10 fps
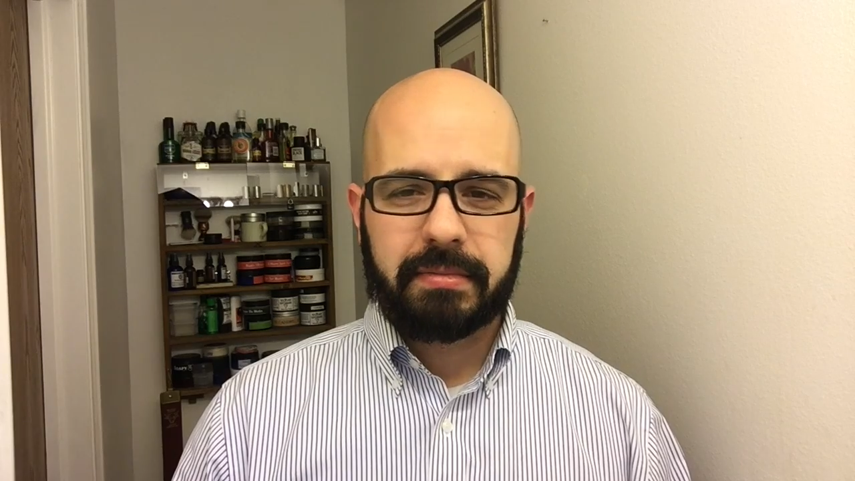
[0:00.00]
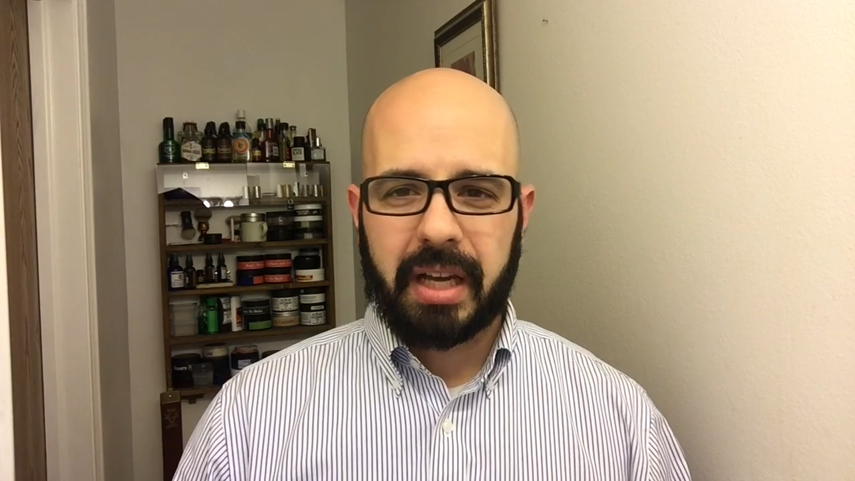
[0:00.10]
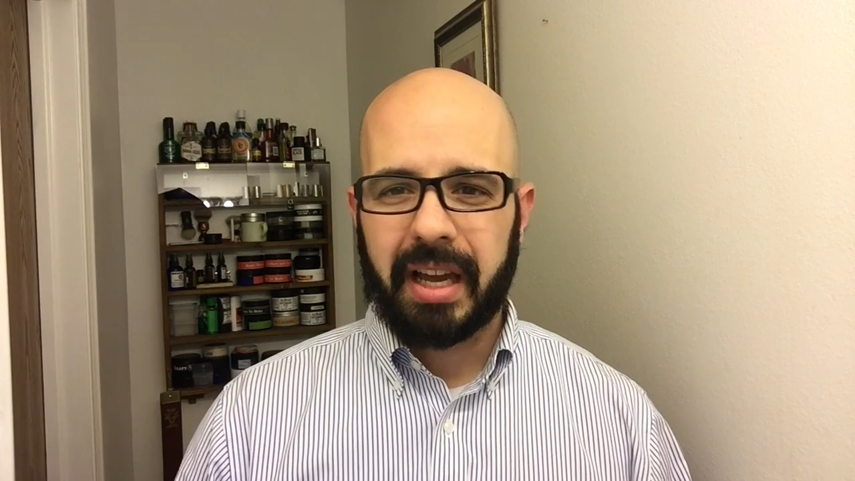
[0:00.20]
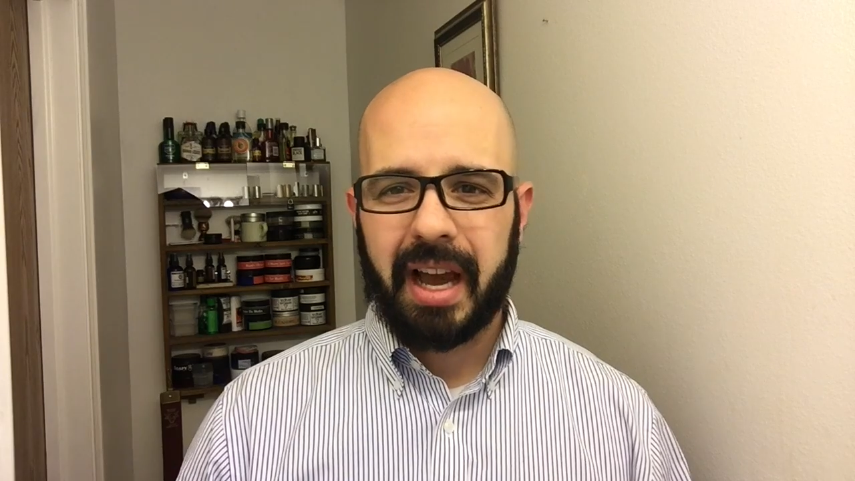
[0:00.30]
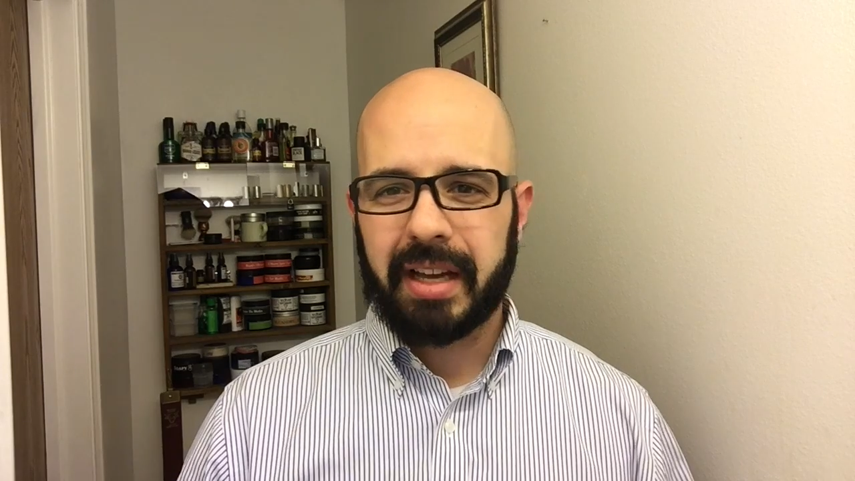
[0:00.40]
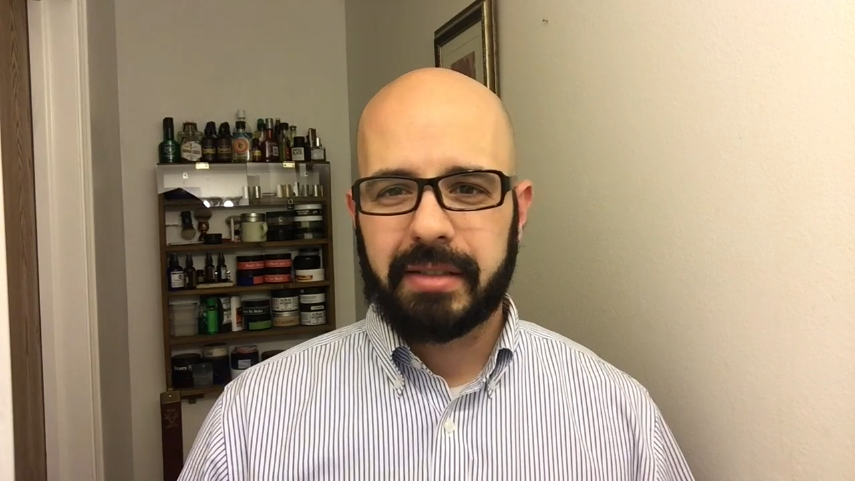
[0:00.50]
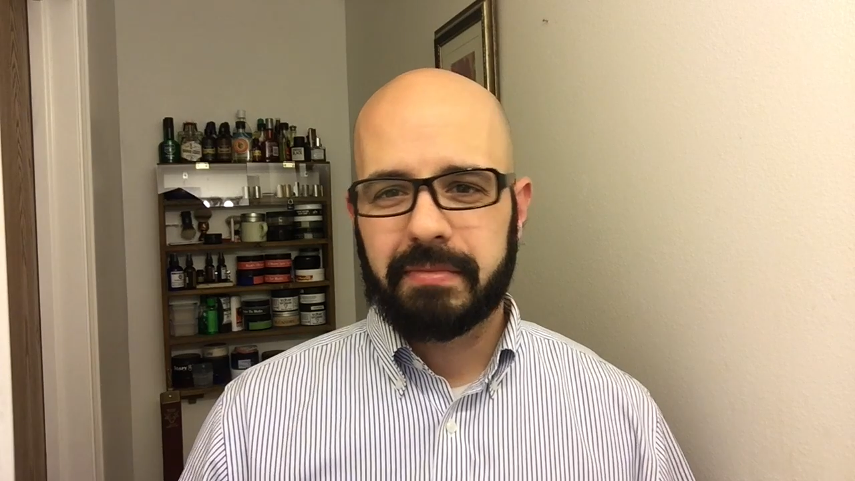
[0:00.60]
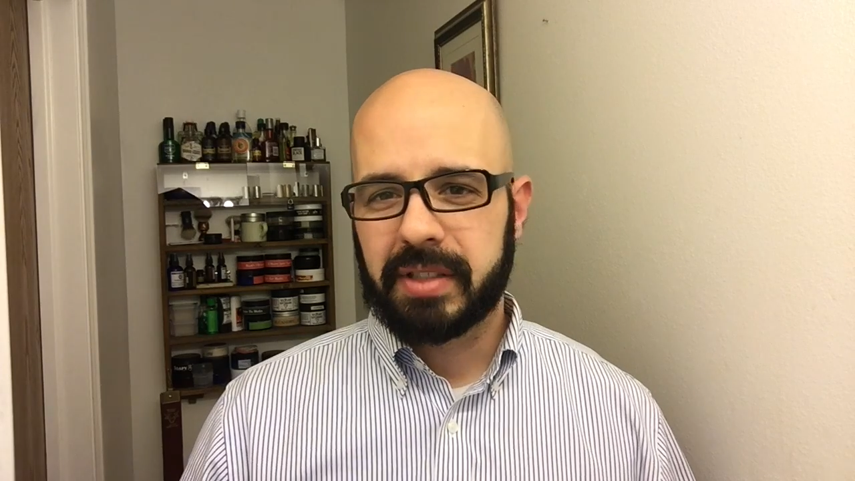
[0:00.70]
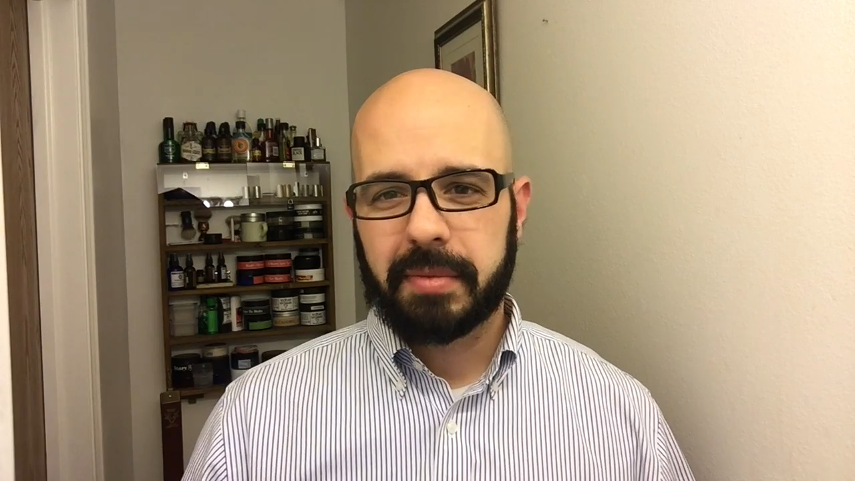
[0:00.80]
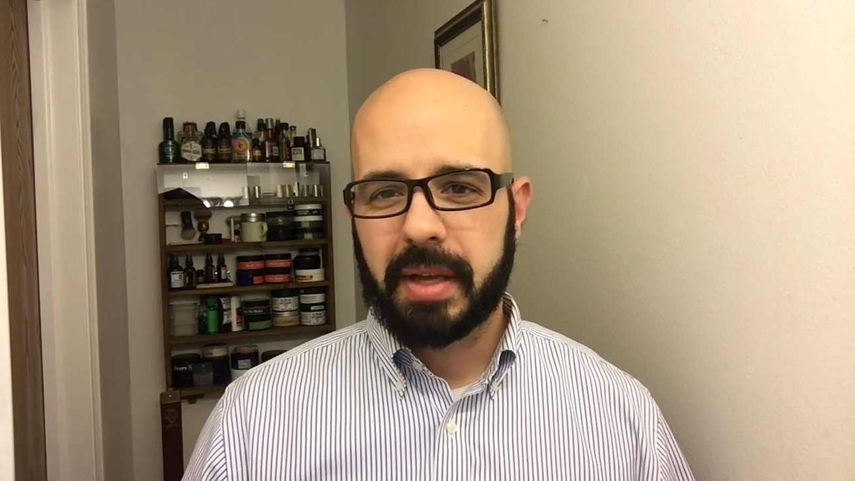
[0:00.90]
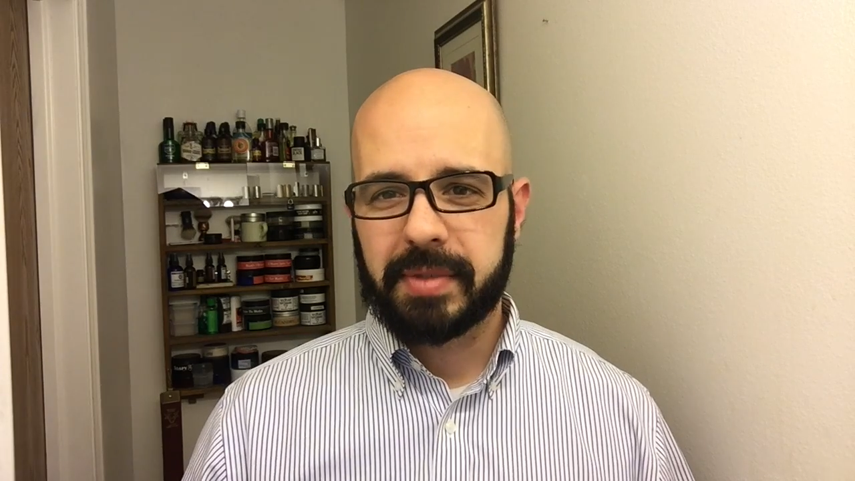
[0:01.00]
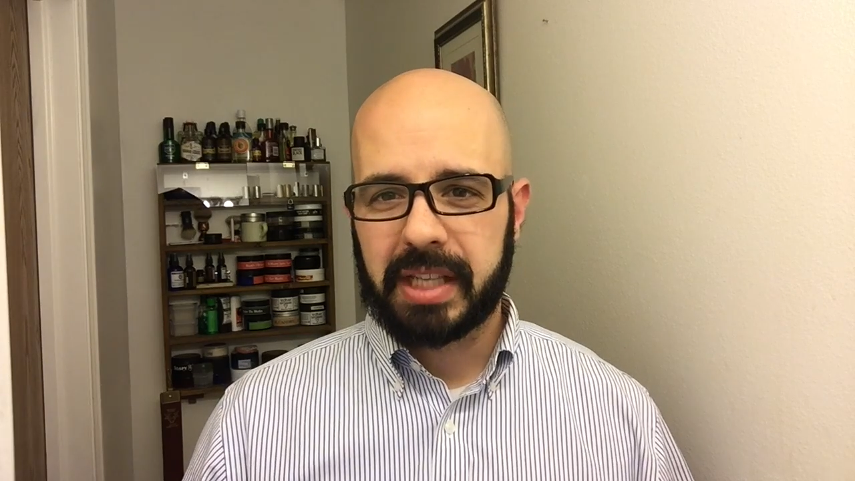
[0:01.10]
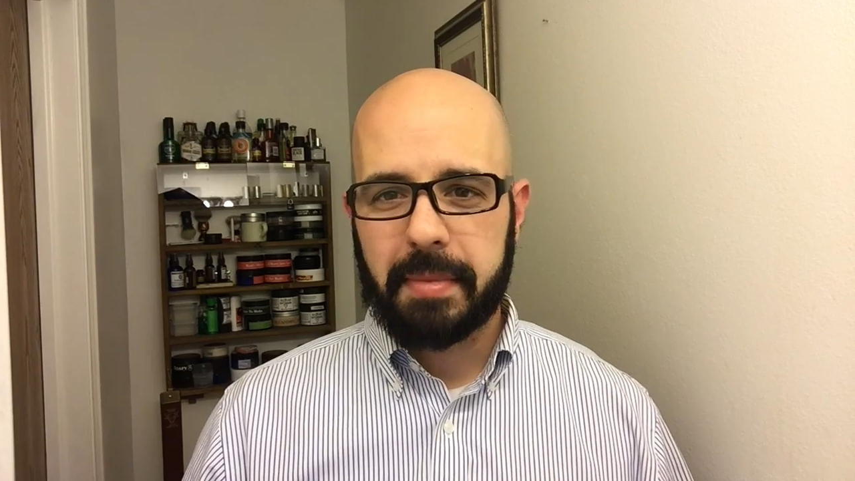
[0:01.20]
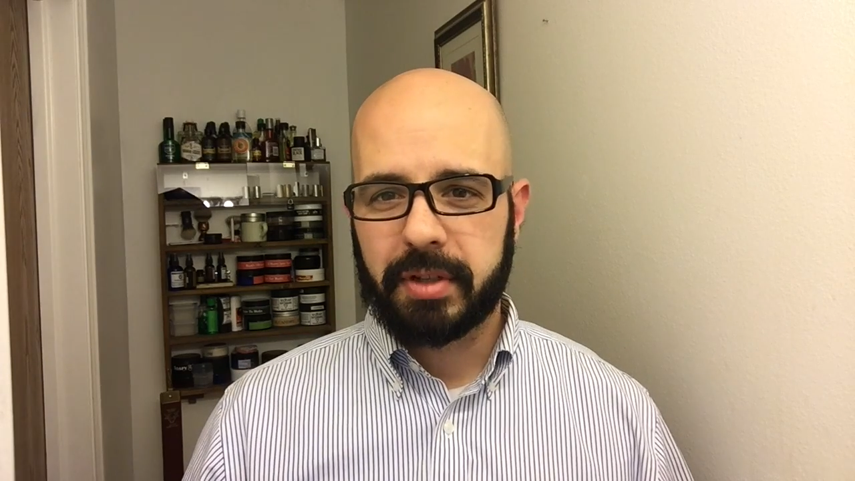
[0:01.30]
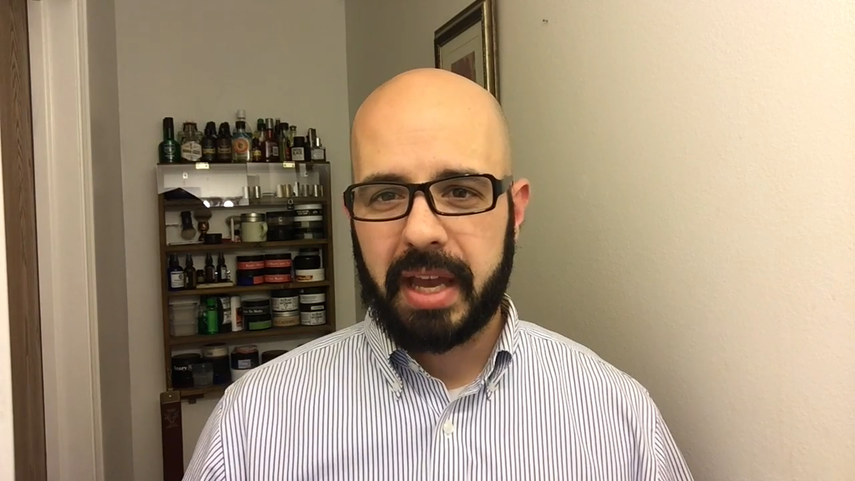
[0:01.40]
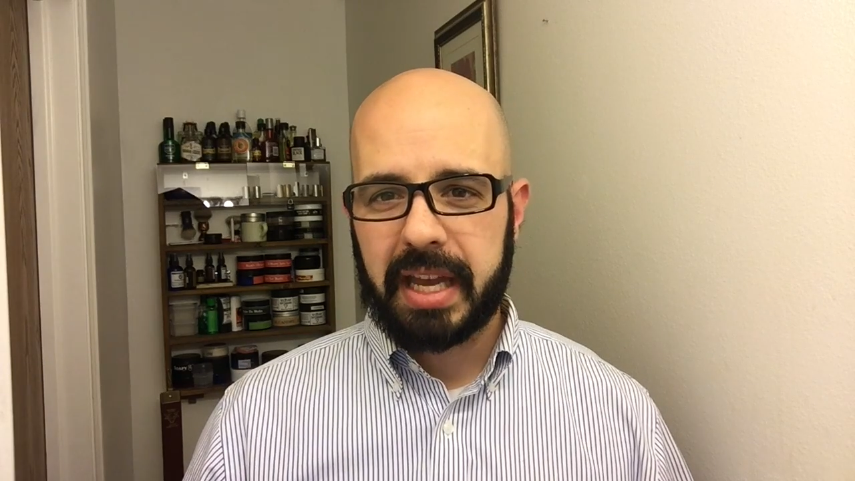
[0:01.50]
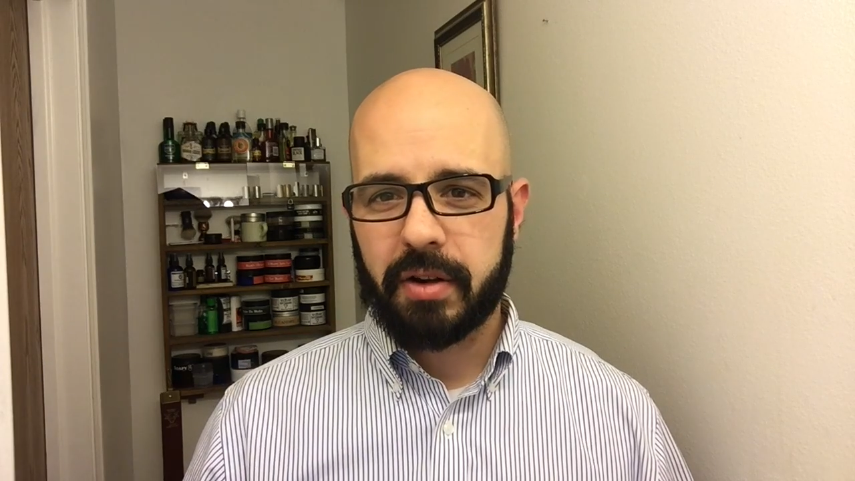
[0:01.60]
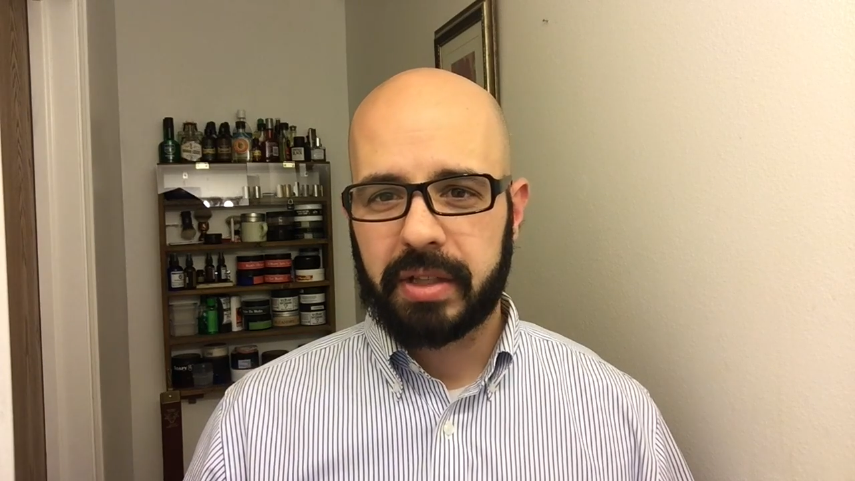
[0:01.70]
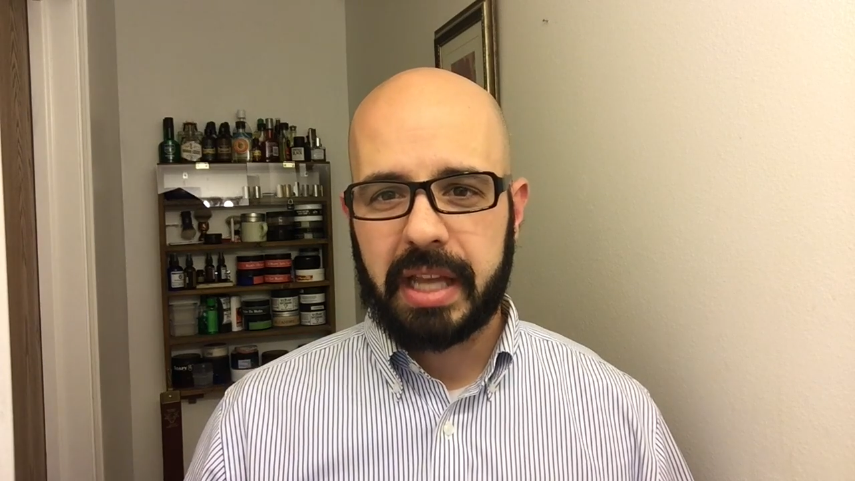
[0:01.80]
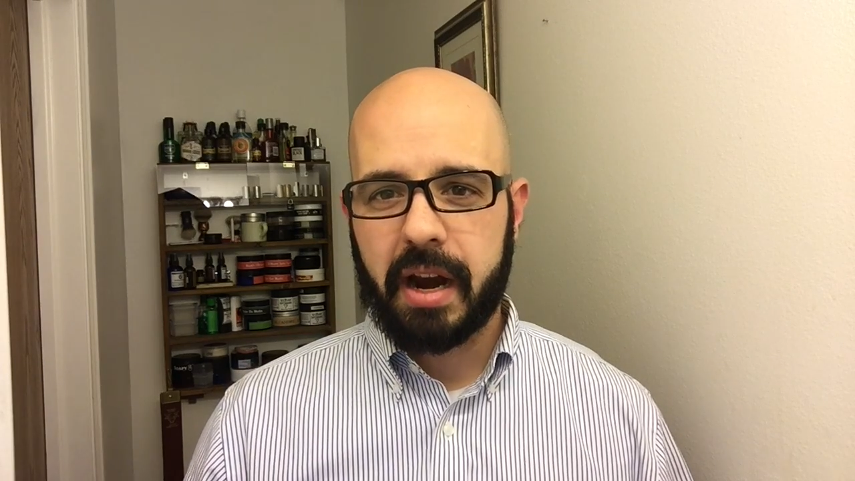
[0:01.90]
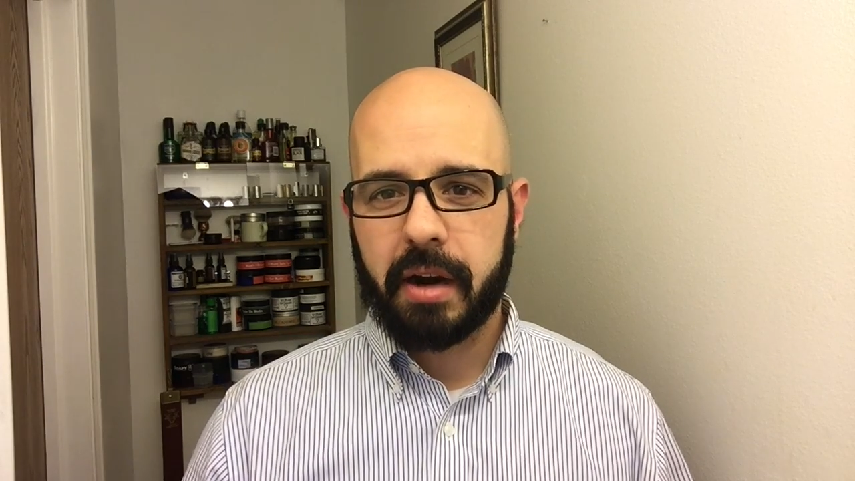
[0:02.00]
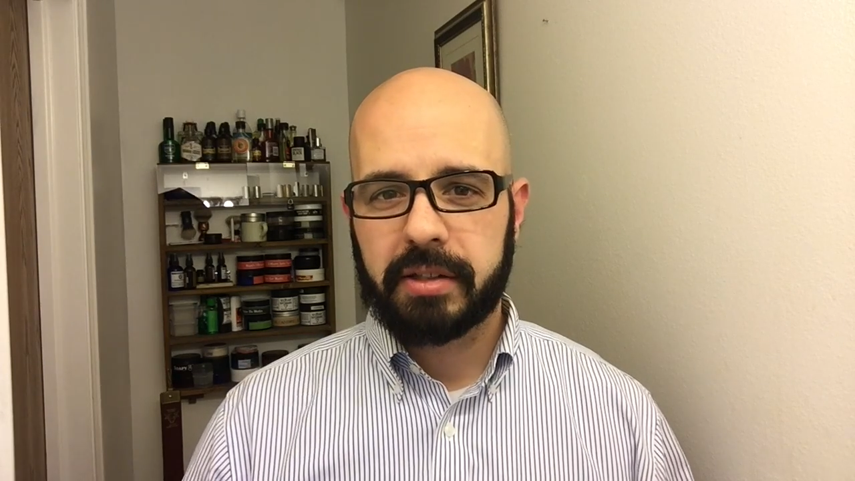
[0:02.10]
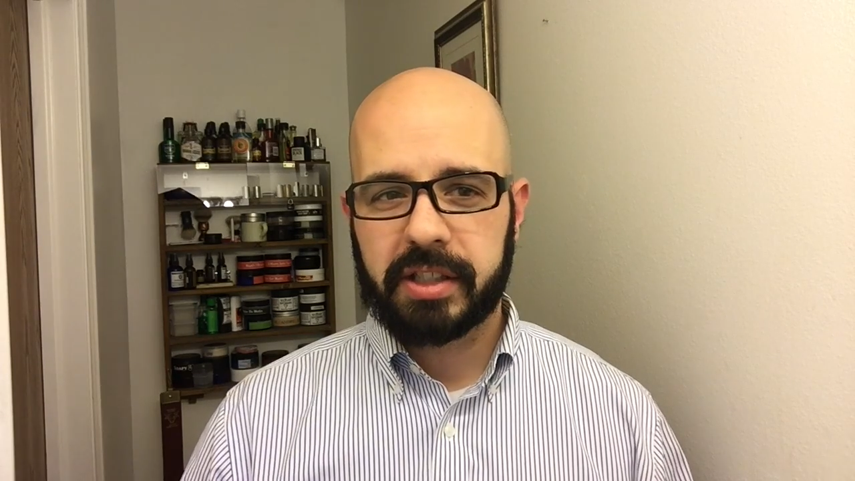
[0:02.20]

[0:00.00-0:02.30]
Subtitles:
I sometimes skip a day here and there,